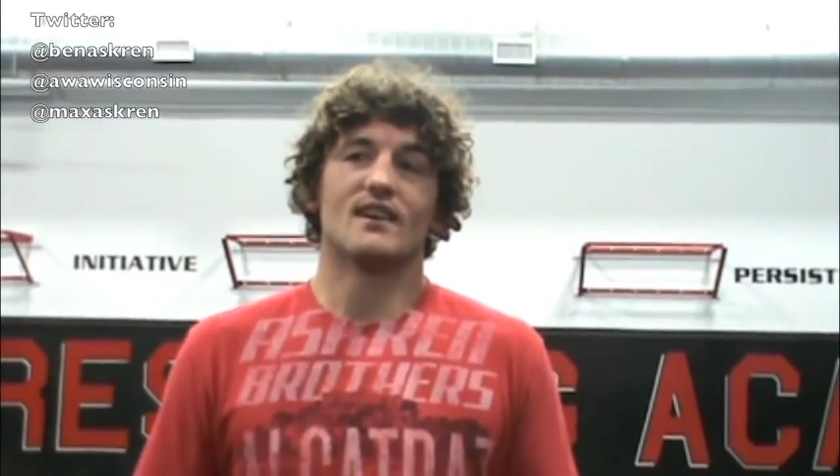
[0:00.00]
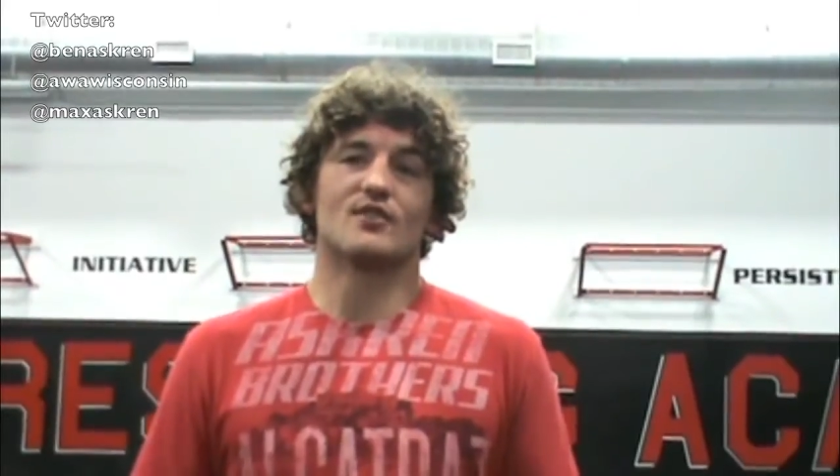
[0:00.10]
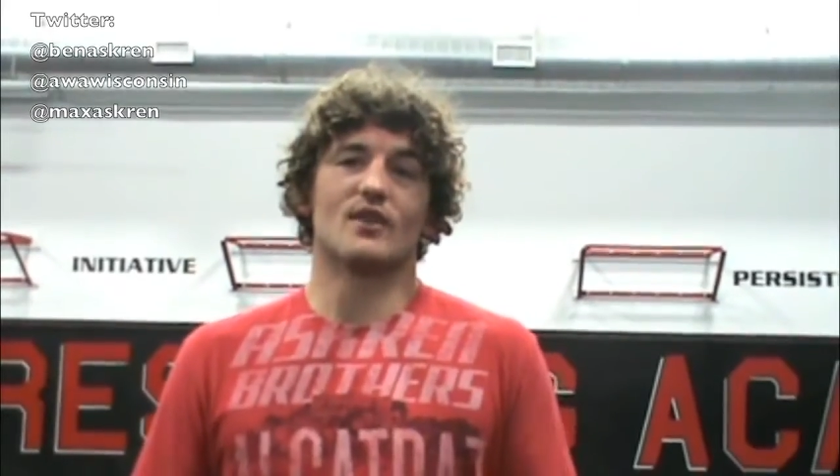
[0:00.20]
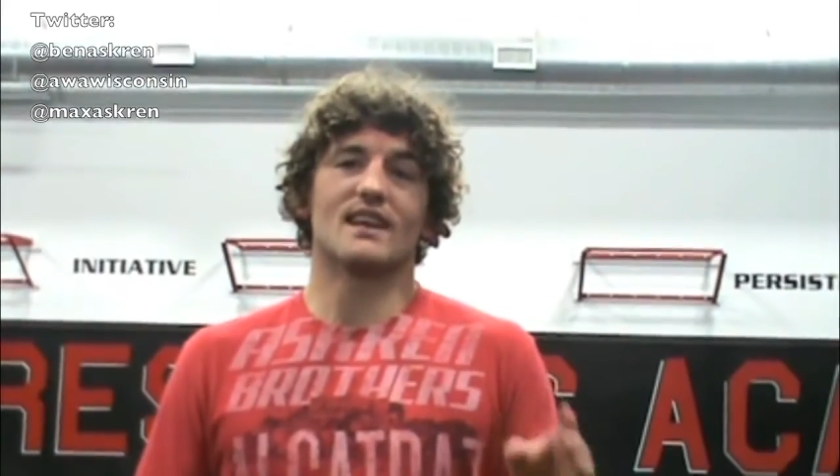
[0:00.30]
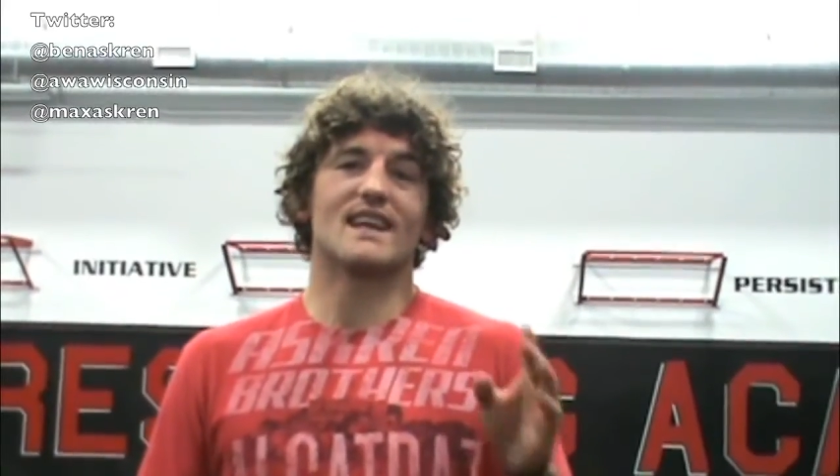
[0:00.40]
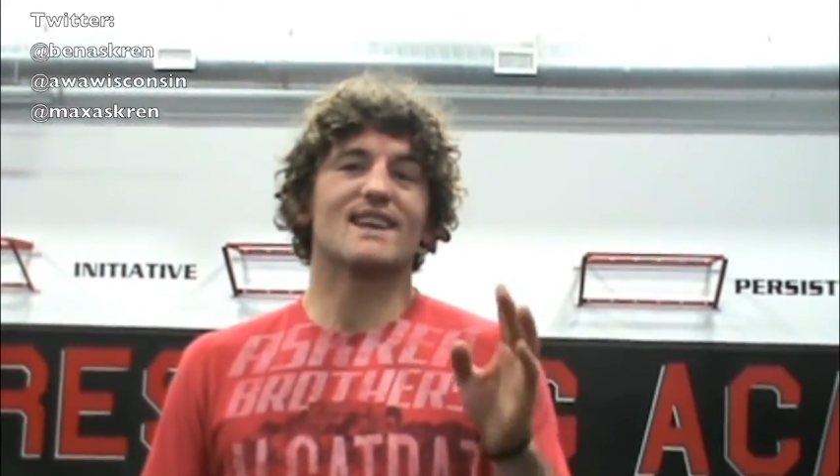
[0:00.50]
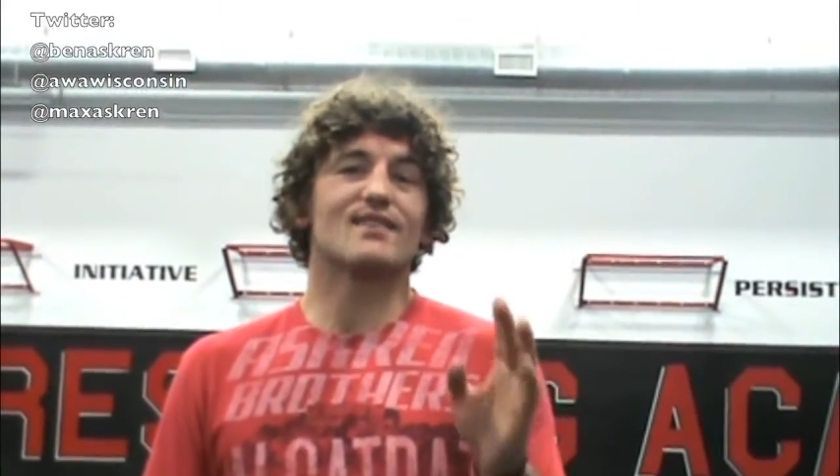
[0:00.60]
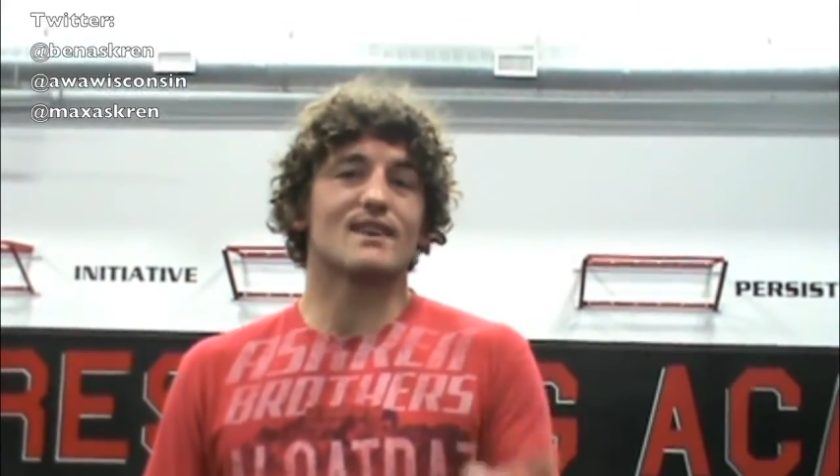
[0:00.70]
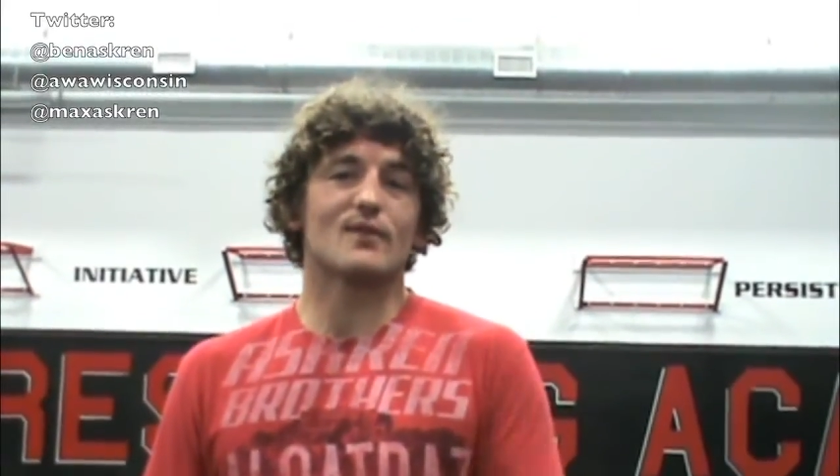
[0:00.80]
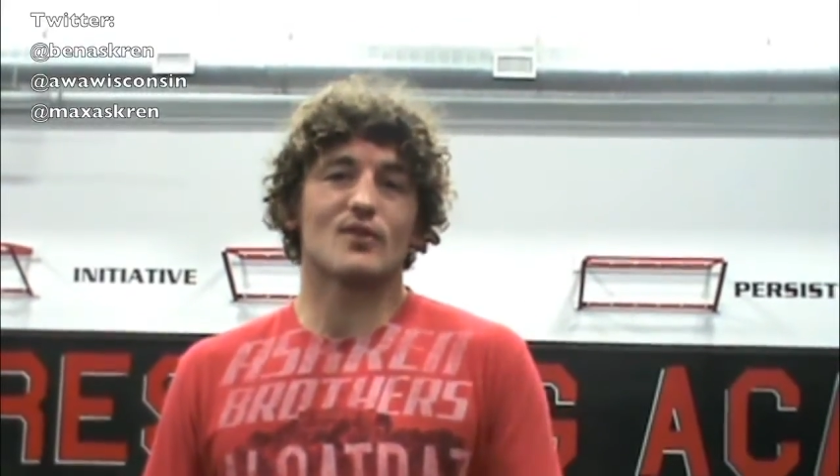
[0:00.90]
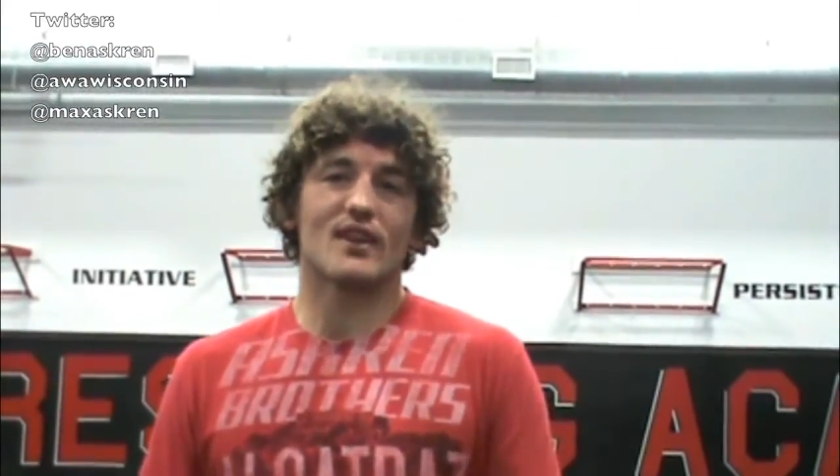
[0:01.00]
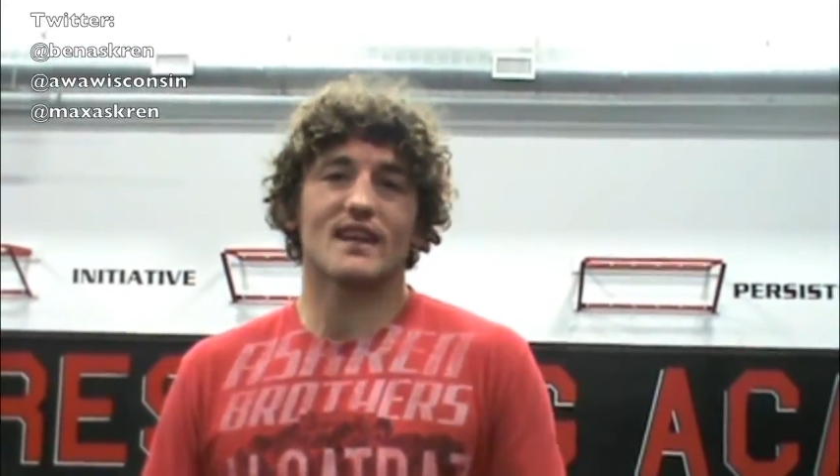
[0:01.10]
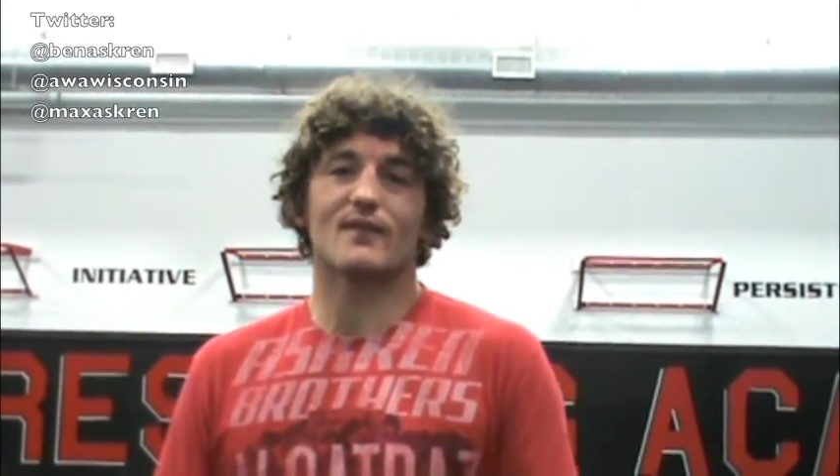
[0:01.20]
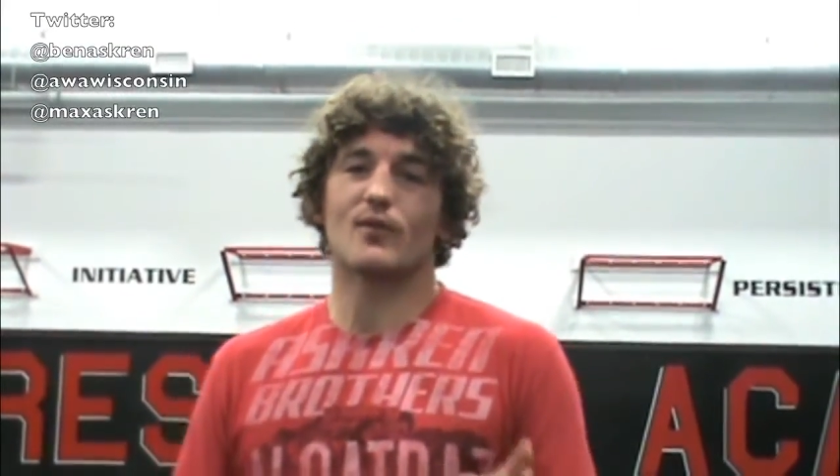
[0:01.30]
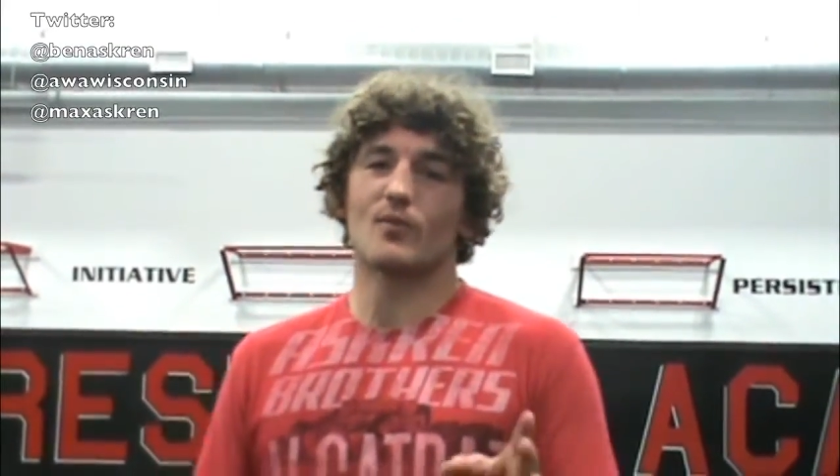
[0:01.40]
So even if you
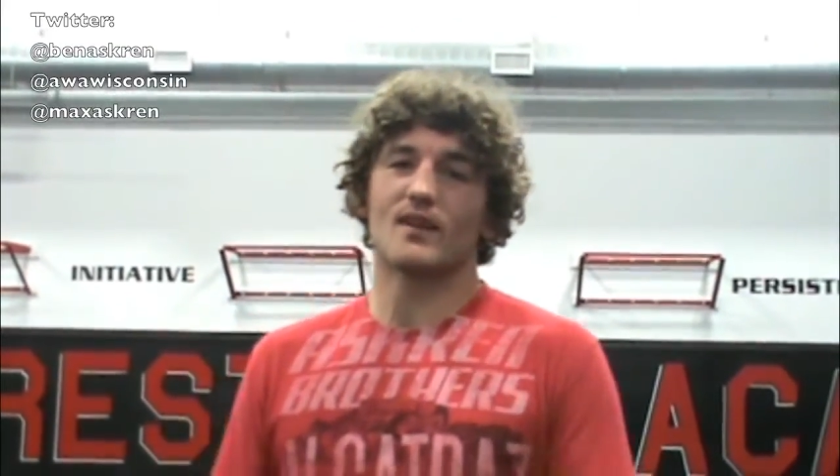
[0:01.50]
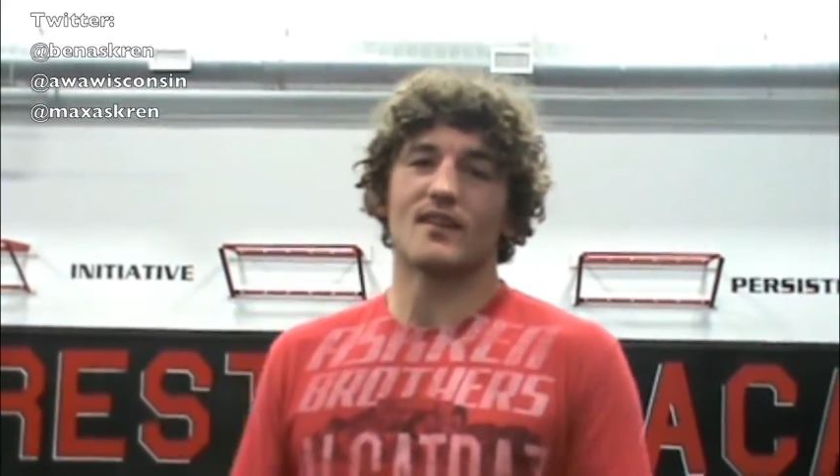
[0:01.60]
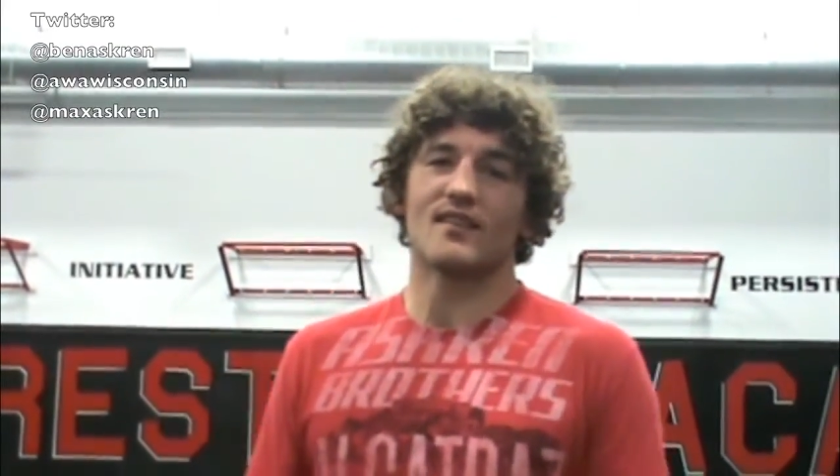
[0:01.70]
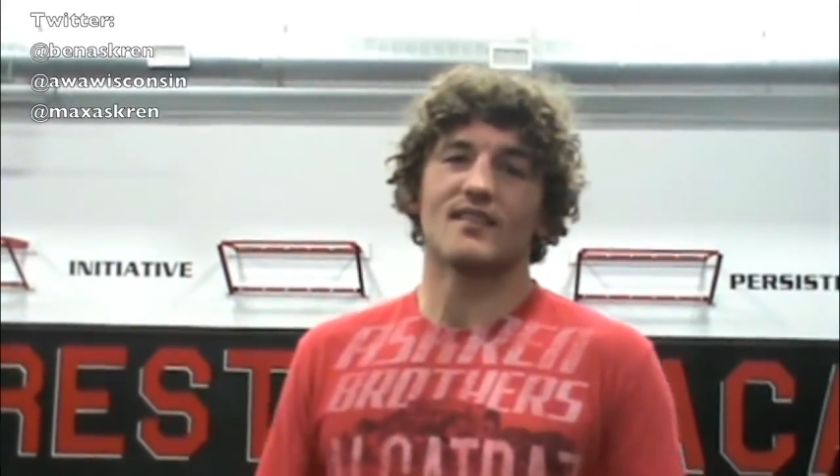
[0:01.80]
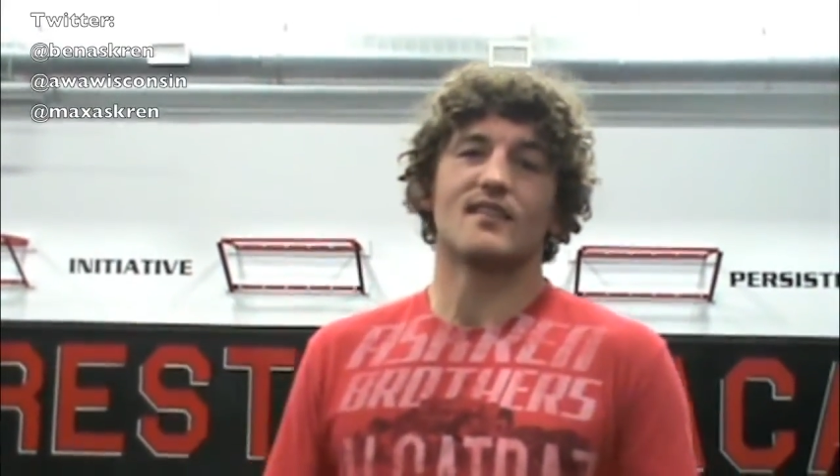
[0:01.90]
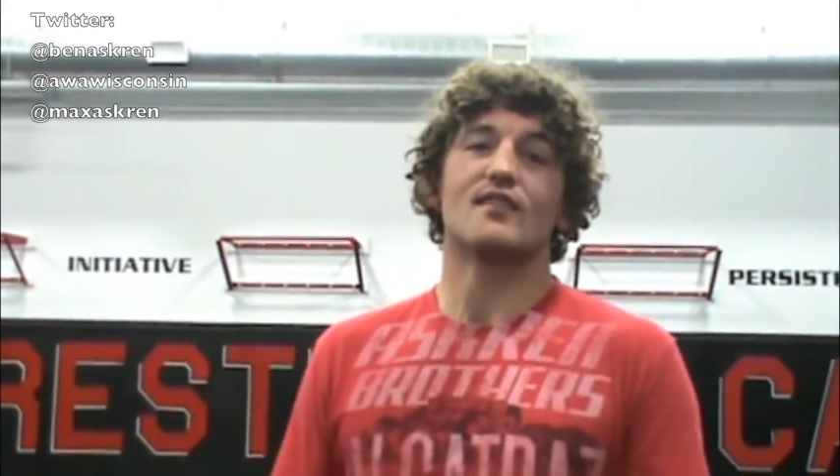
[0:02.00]
think it for real,